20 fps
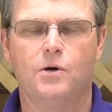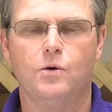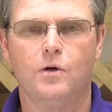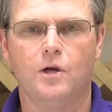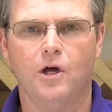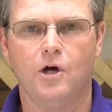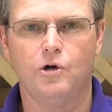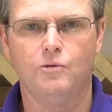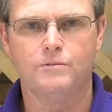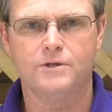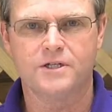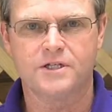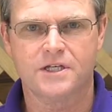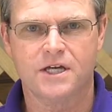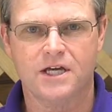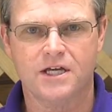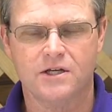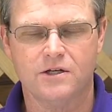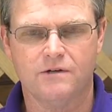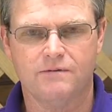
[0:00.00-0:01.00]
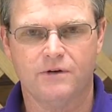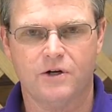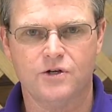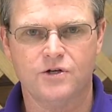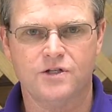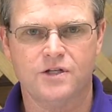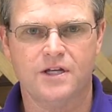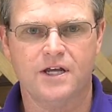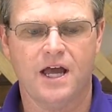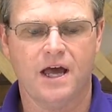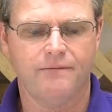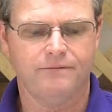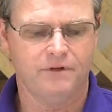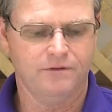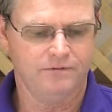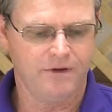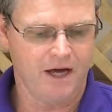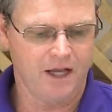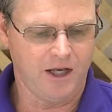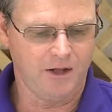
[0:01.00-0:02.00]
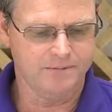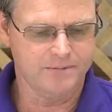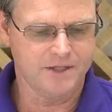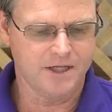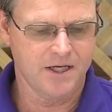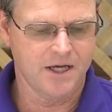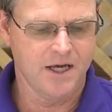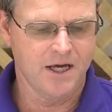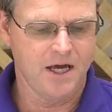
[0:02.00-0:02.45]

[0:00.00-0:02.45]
Oklahoma State University have developed